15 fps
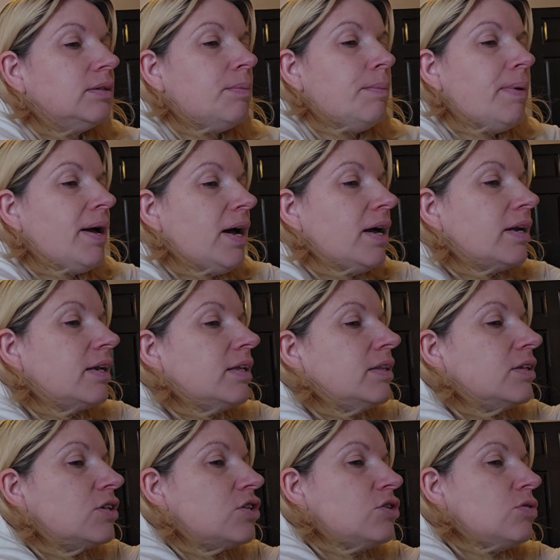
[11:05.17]
And that,
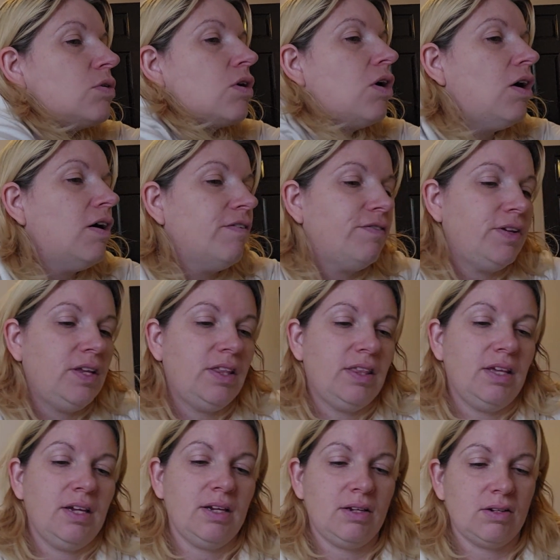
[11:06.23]
2 coffee
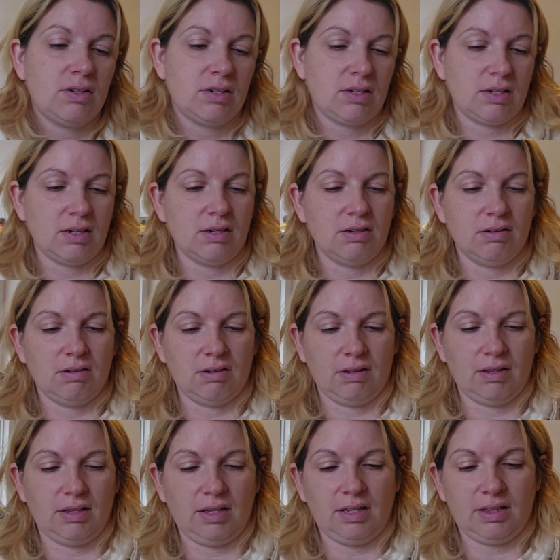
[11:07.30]
things.
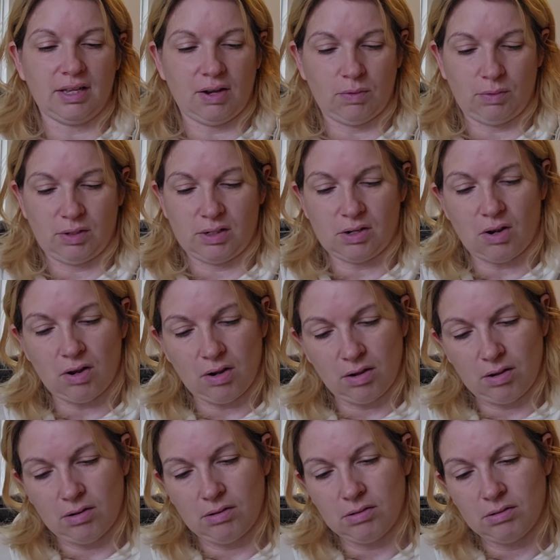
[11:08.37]
I think that was all.